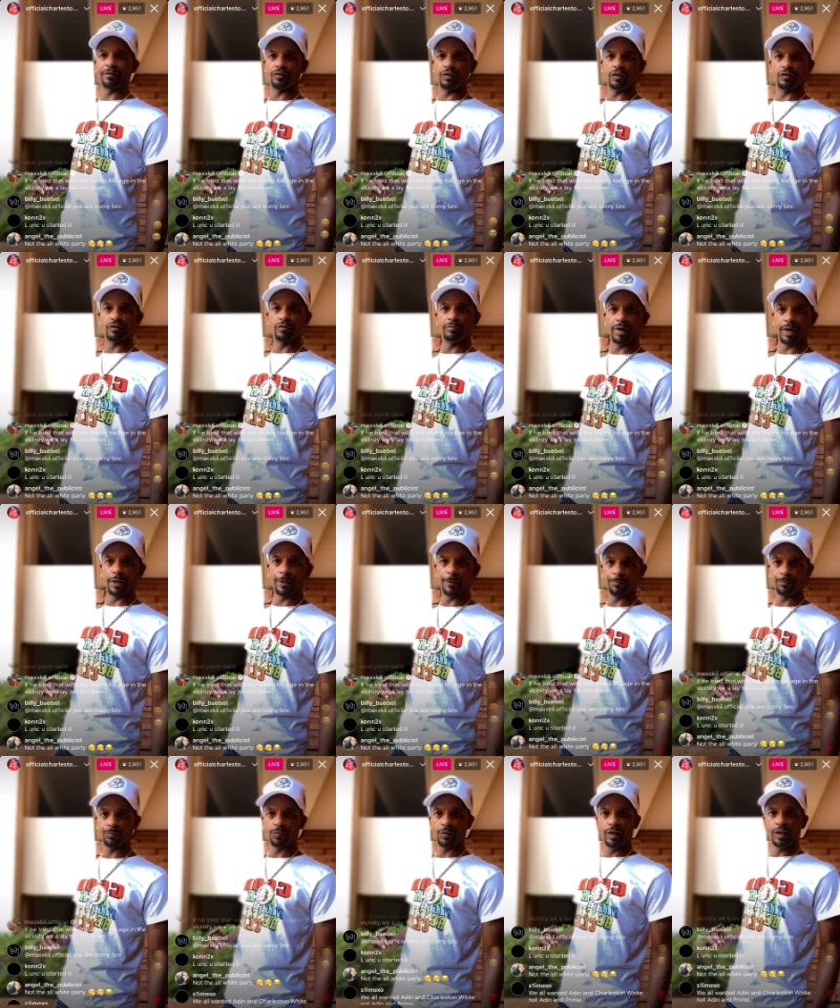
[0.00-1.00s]
thousand in some
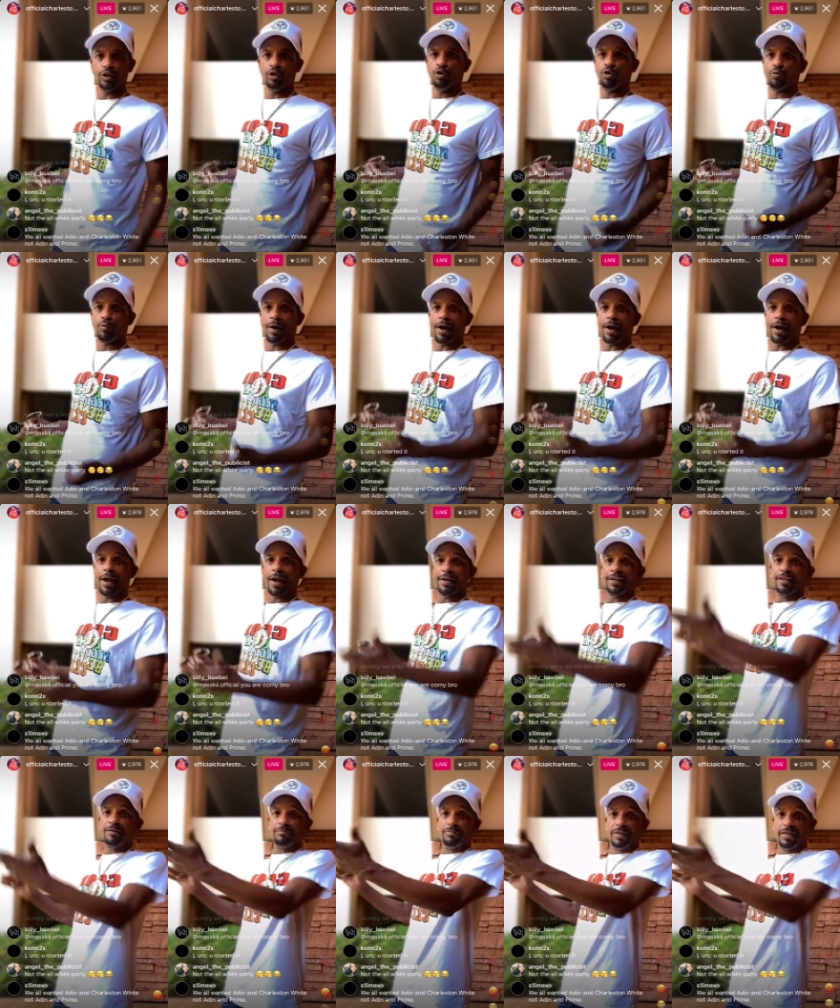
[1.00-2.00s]
And you
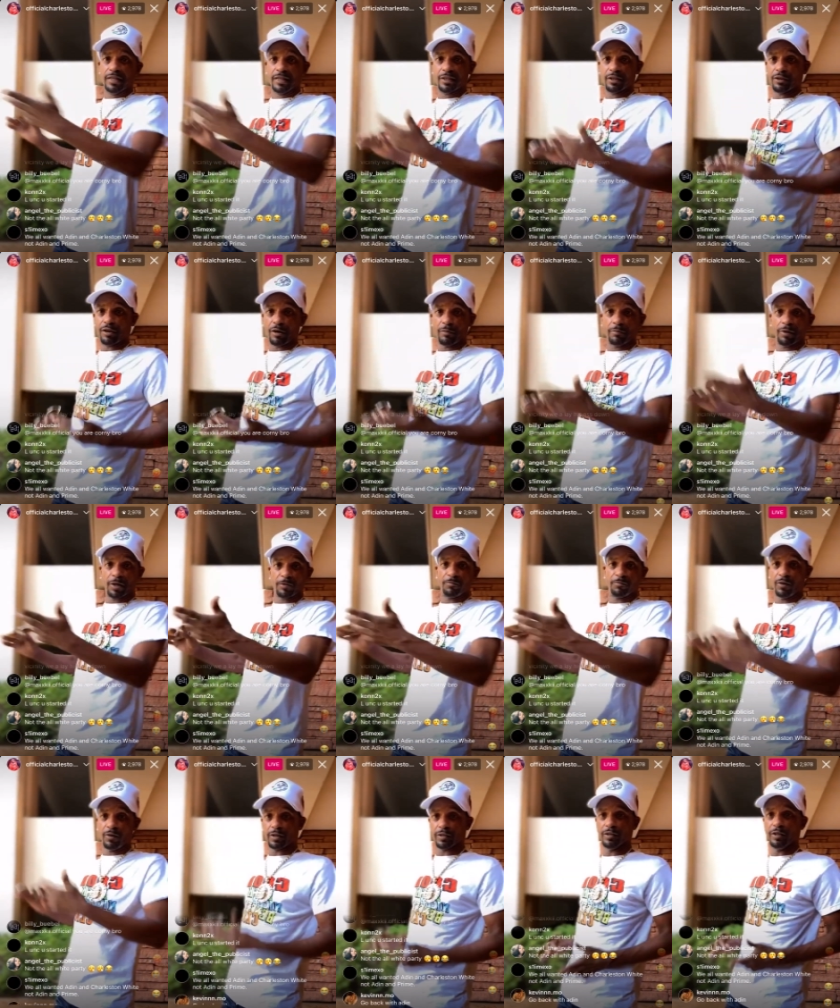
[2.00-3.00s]
around these millionaire
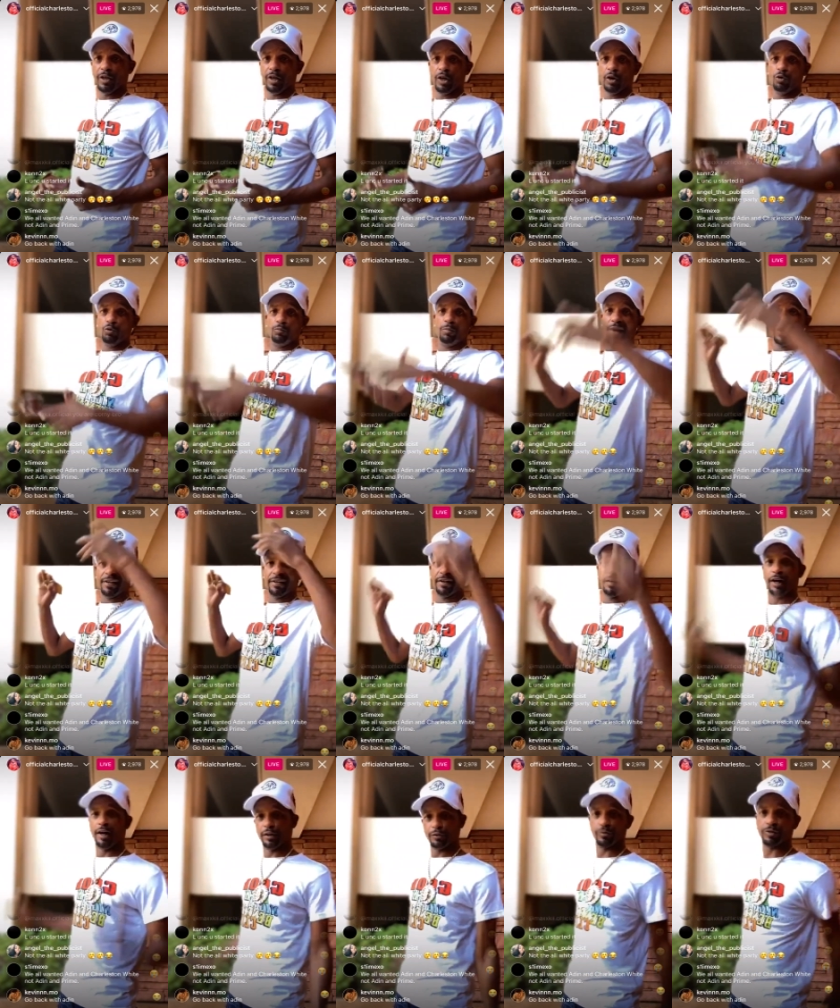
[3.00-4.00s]
motherfucker who
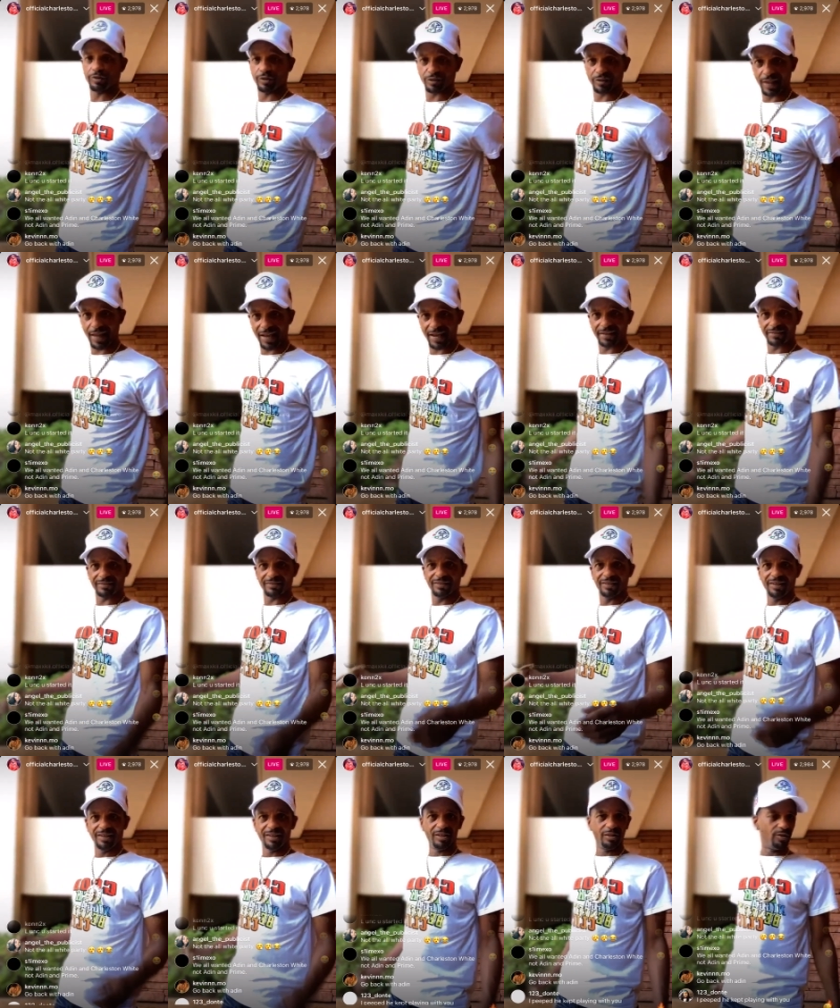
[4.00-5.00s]
betting hundreds of thousands.
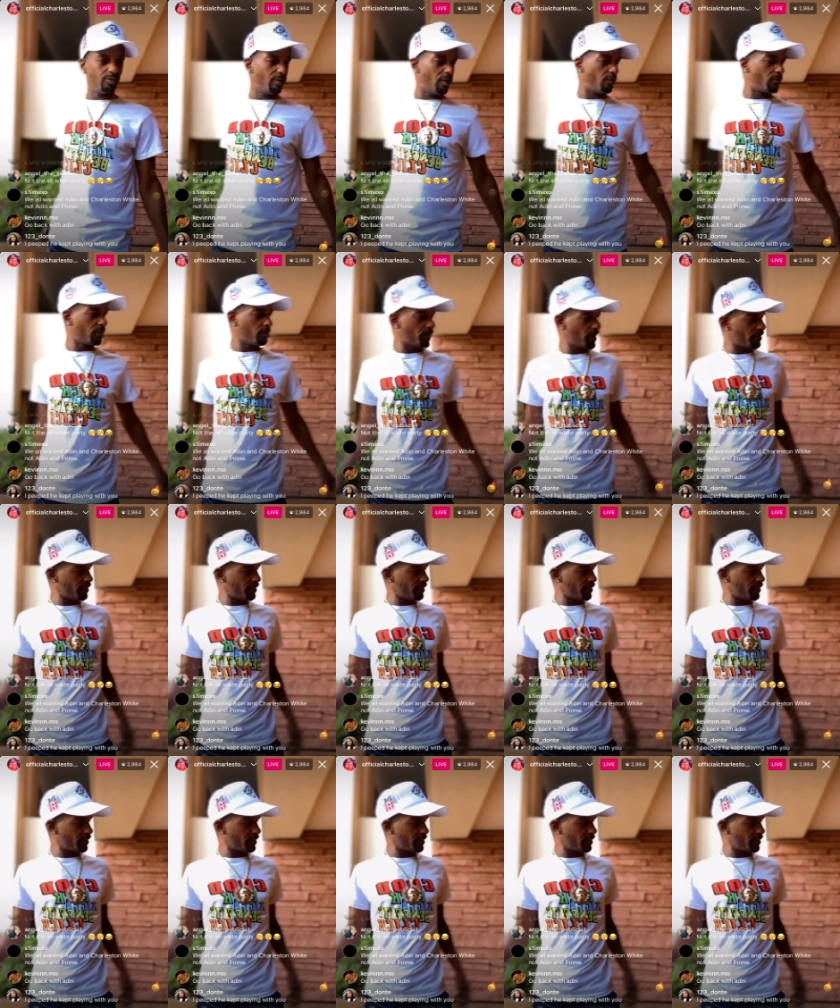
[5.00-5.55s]
You only